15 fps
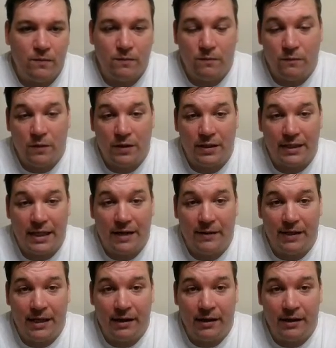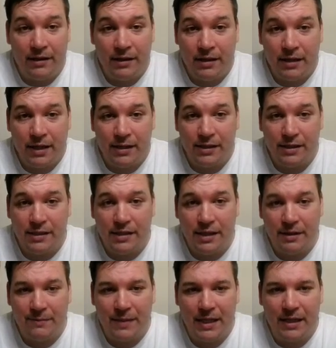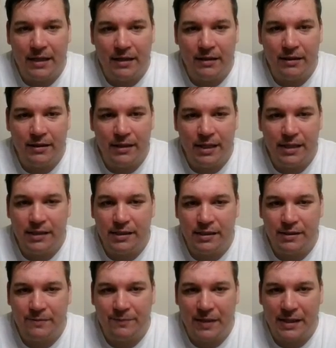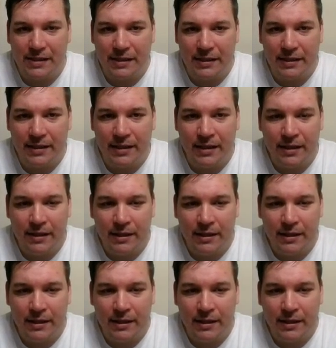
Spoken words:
well, it got returned, I should say, up here. This just basically